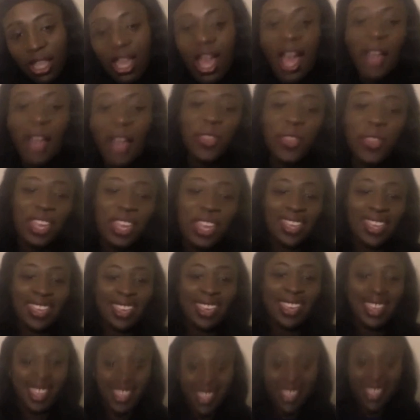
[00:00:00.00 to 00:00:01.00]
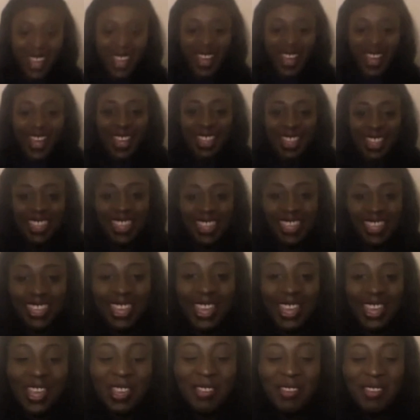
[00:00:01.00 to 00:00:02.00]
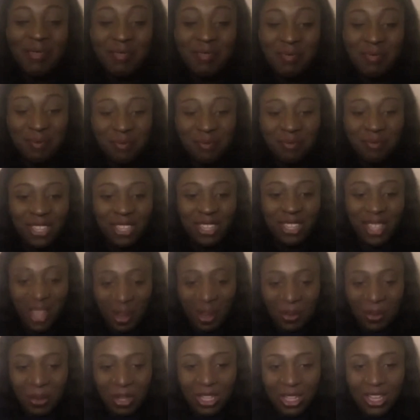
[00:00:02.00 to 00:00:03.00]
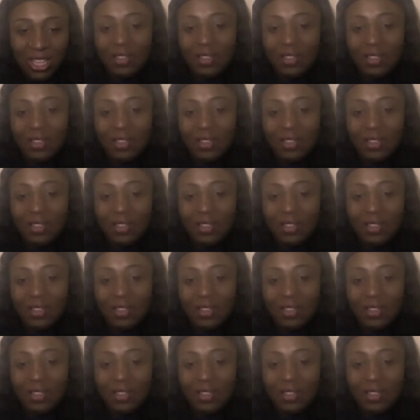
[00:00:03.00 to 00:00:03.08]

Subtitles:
I think, yeah, what